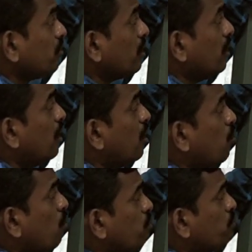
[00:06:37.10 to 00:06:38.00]

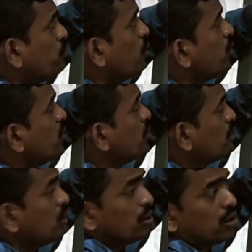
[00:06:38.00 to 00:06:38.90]
4,
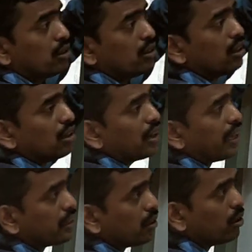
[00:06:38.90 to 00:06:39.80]

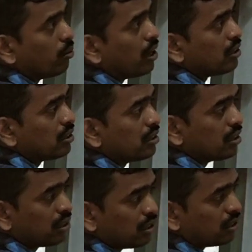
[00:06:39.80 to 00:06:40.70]
like
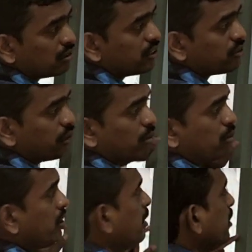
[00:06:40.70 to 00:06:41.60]
what, this one,
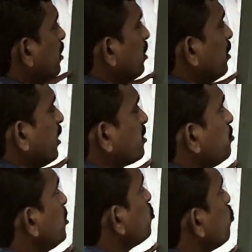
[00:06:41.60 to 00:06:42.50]
x
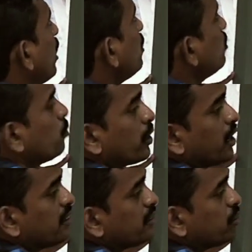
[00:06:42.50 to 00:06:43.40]
means 1,
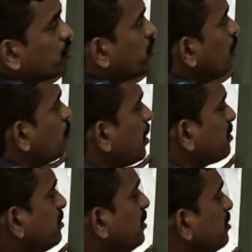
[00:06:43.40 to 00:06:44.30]
okay, x equals 1
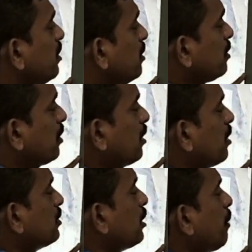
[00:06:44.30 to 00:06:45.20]
plus 6,
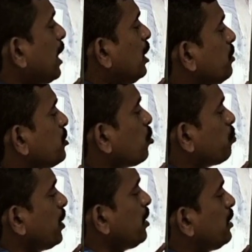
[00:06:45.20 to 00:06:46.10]
the value is
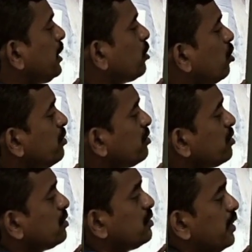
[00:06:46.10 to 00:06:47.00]
obtained, d equals
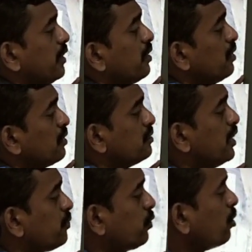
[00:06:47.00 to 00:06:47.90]
3.
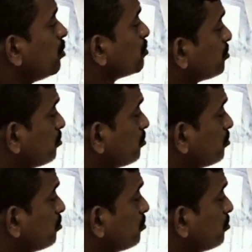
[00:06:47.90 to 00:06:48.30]
Therefore